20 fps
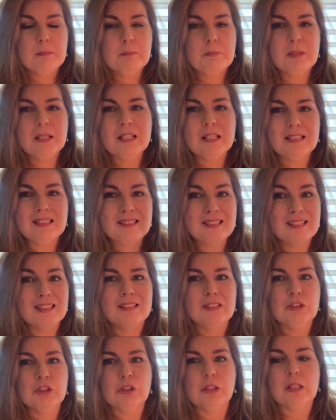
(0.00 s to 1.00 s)
P
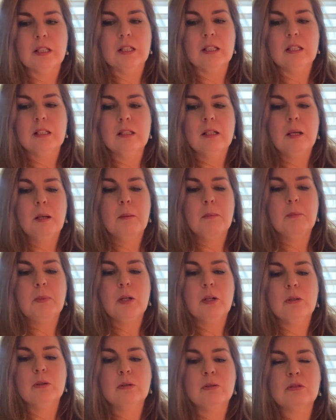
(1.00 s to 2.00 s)
T G,
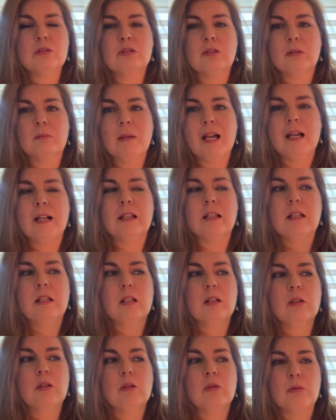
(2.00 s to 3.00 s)

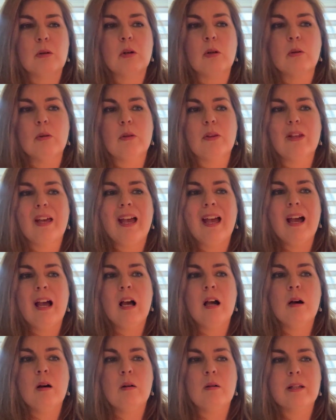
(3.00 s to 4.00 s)
post-traumatic growth.
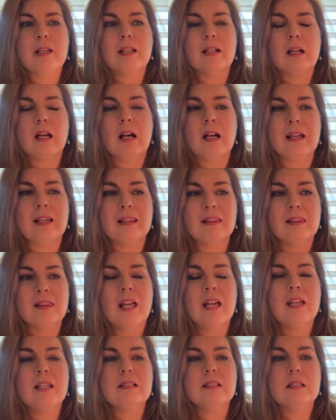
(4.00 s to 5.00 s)
How can I
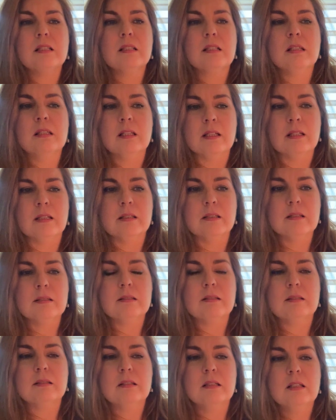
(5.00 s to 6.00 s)
let
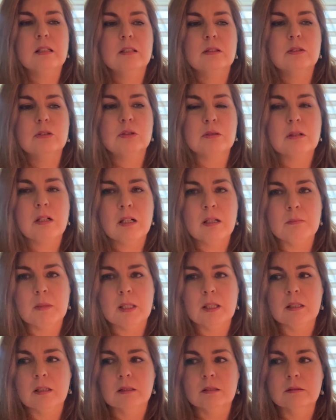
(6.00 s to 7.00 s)
this
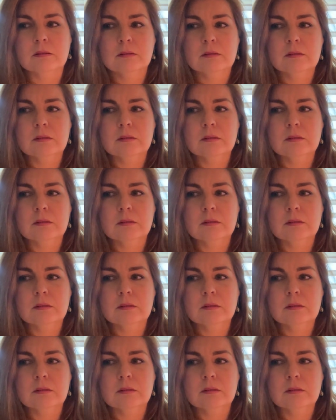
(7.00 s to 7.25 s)
trauma